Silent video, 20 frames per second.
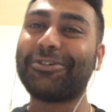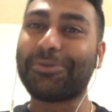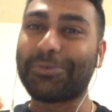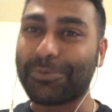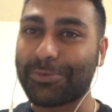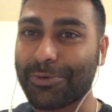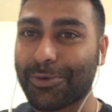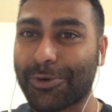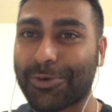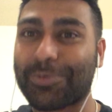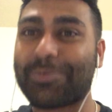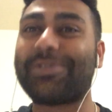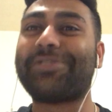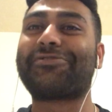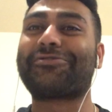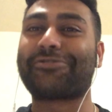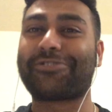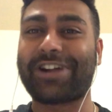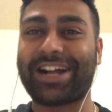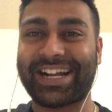walk
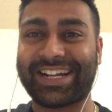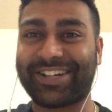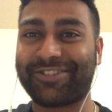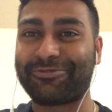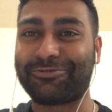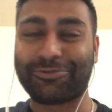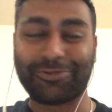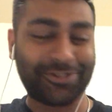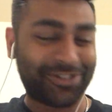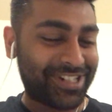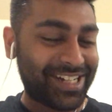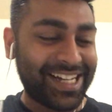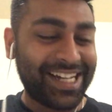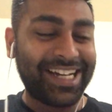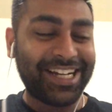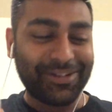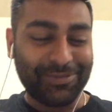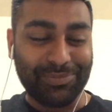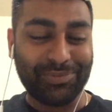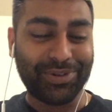before I can run.
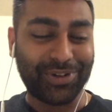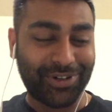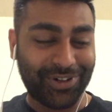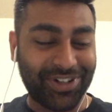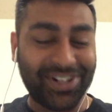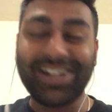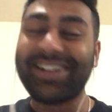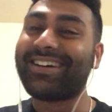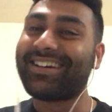But